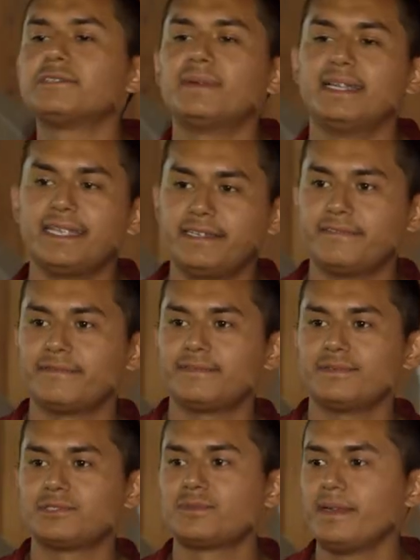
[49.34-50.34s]
changed my life.
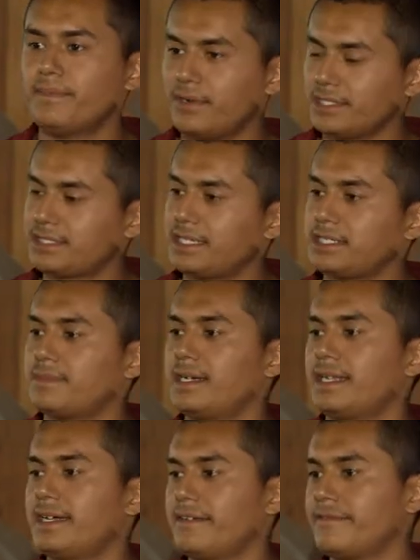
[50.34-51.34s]
Well, street poets changed
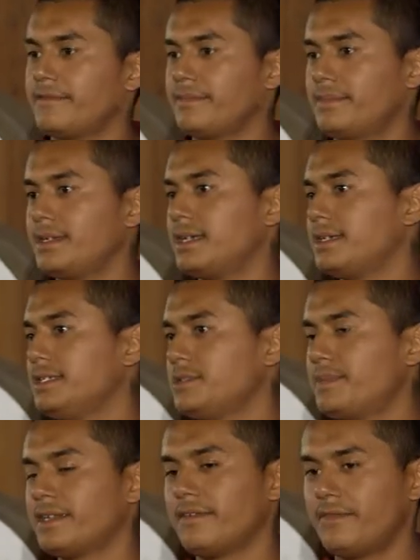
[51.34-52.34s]
my life, but like
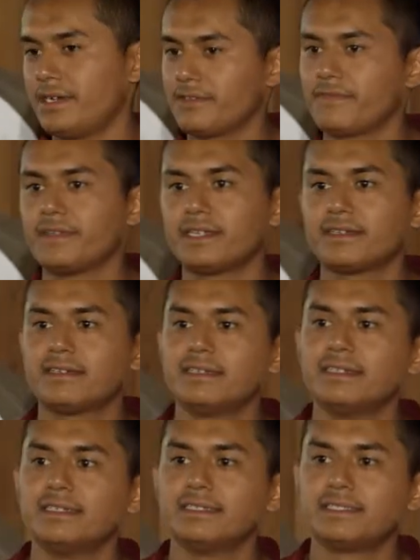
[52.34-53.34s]
he's been a father figure
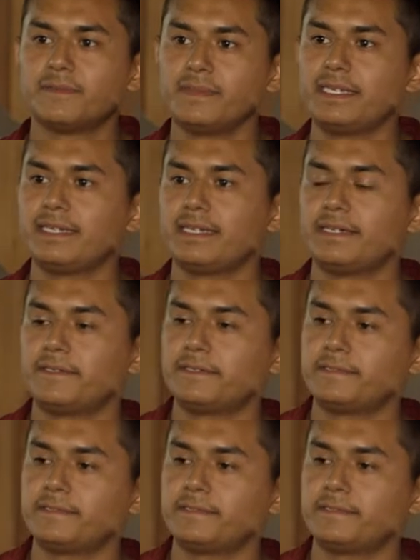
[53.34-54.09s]
to me.